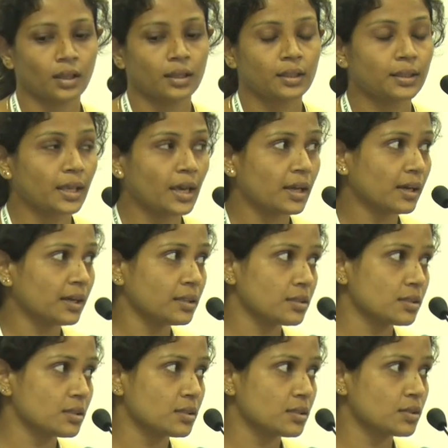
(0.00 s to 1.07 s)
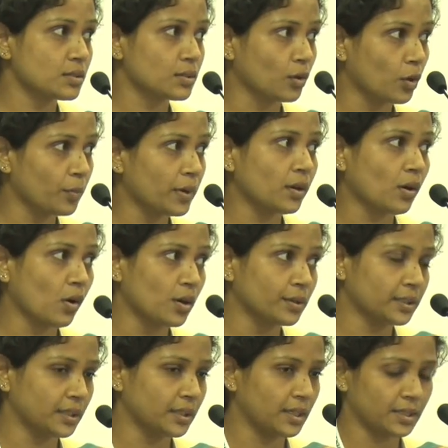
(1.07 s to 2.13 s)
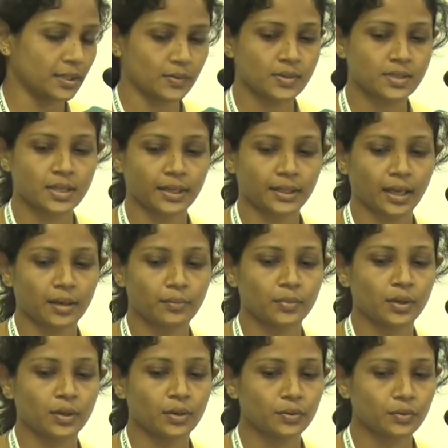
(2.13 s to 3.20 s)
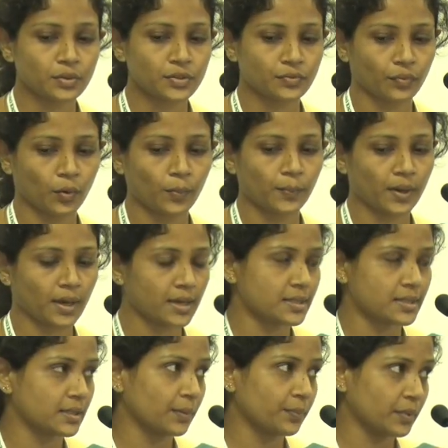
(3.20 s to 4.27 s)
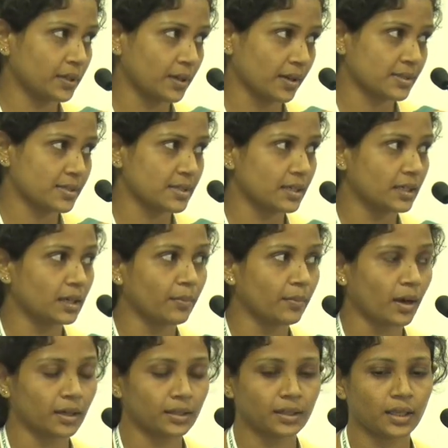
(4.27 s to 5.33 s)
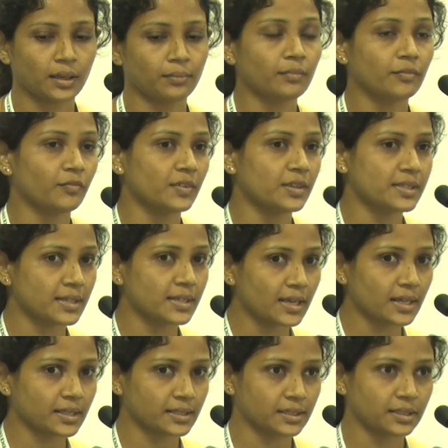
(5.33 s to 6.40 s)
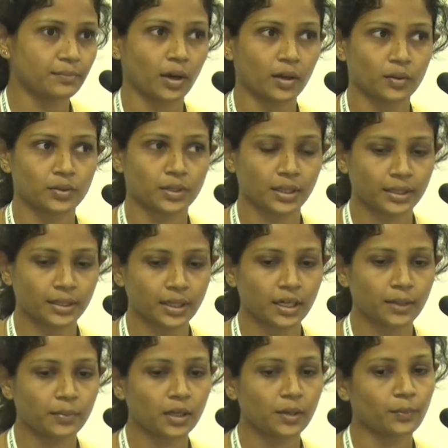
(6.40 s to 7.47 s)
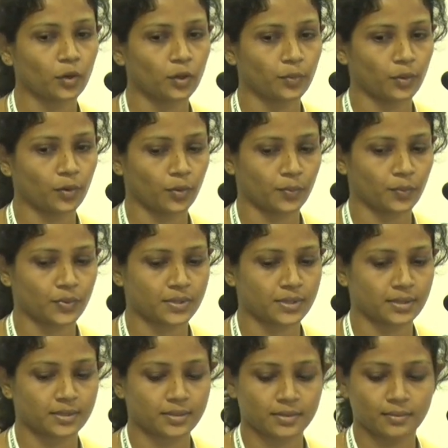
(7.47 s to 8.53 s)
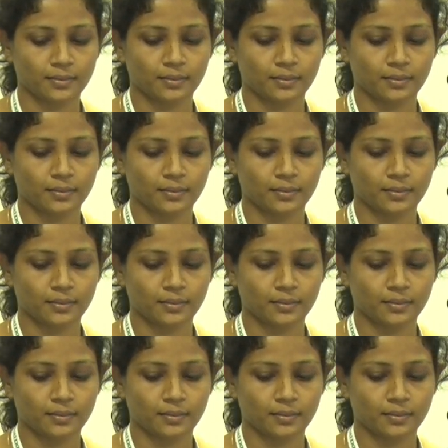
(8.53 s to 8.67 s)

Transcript: There are so many alternatives that can be used for plastic products. Among them, we selected biodegradable polymer composites.